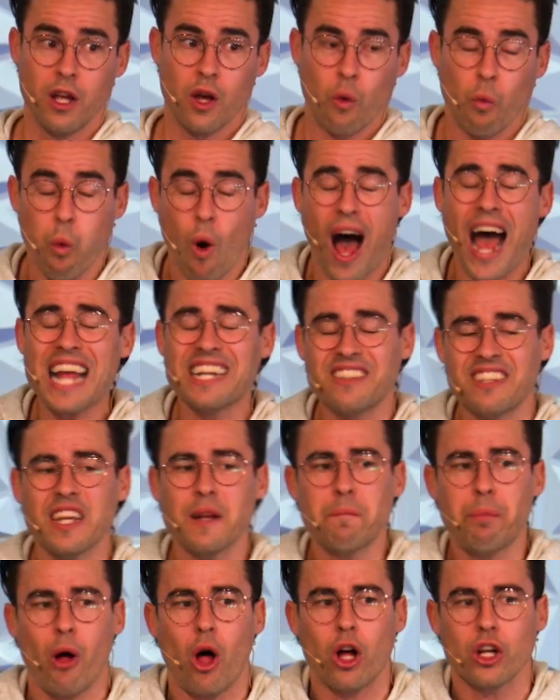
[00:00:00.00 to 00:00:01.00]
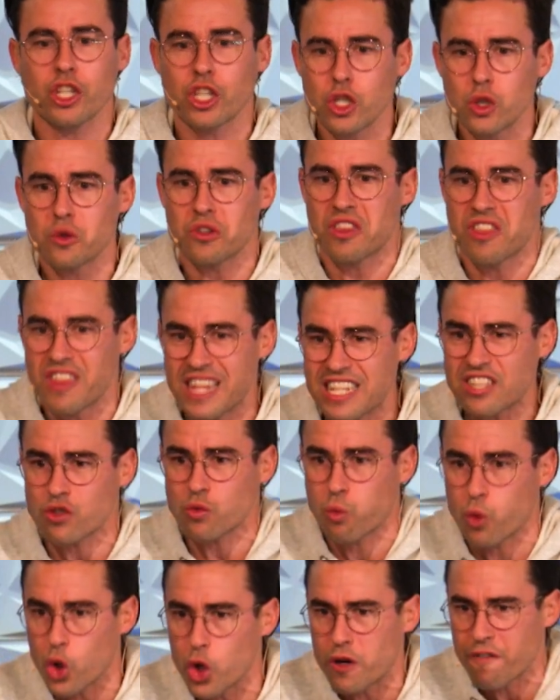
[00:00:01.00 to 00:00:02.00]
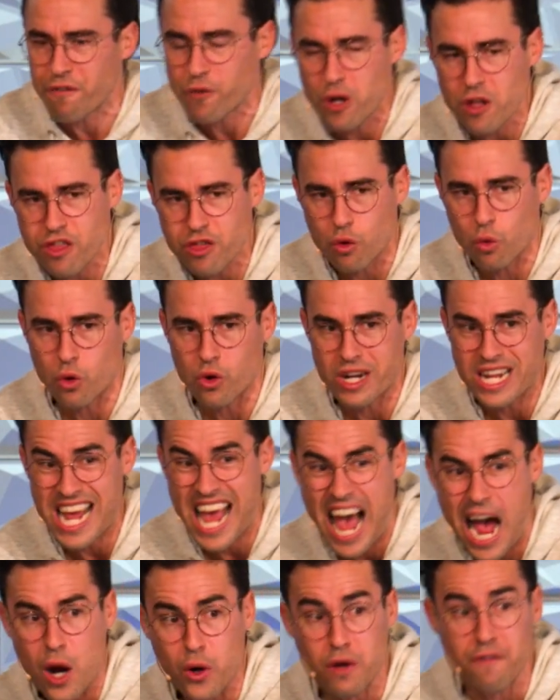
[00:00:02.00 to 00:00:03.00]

Why did Paul use this word for authority out